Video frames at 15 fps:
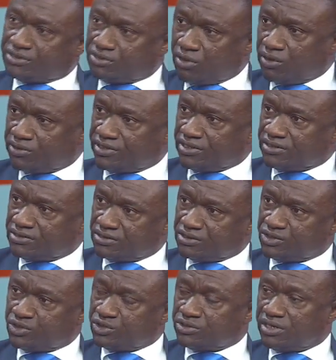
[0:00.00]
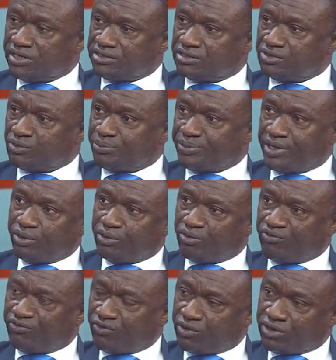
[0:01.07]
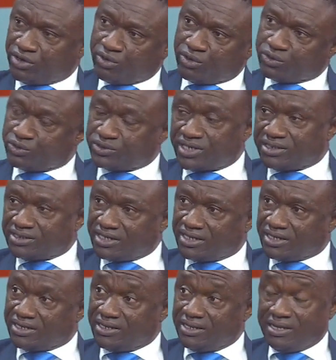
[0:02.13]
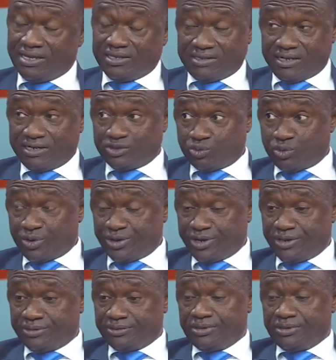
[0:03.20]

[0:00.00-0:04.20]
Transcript: all these issues related to payroll fraud and all those are there, then it's worrying.